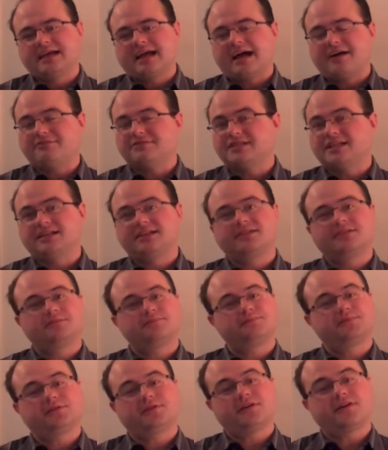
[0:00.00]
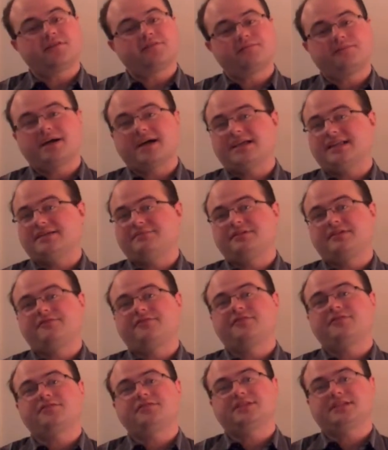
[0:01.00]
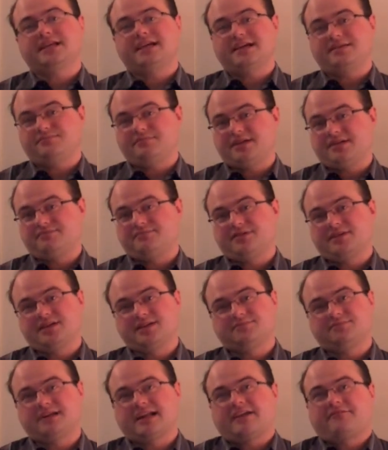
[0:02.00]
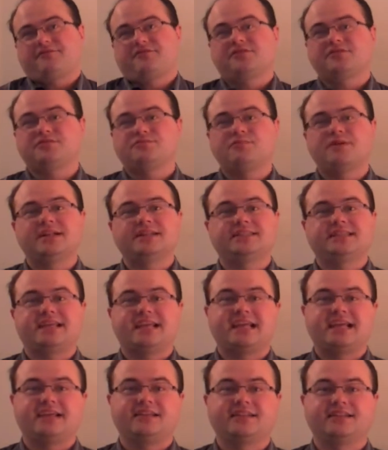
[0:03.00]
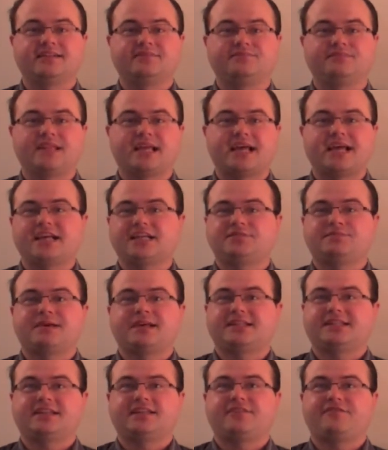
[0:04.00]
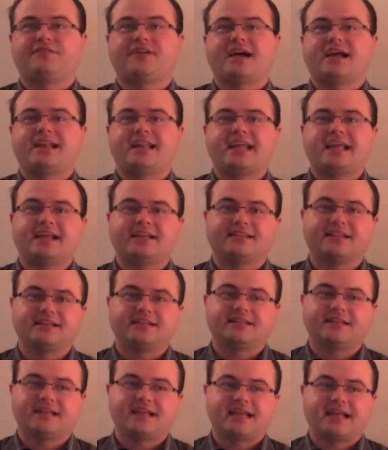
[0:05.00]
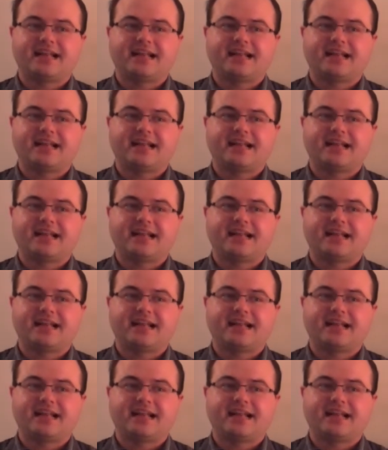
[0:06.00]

I was a little put off by them at first, I admit, because when I first went to England, I expected to find England,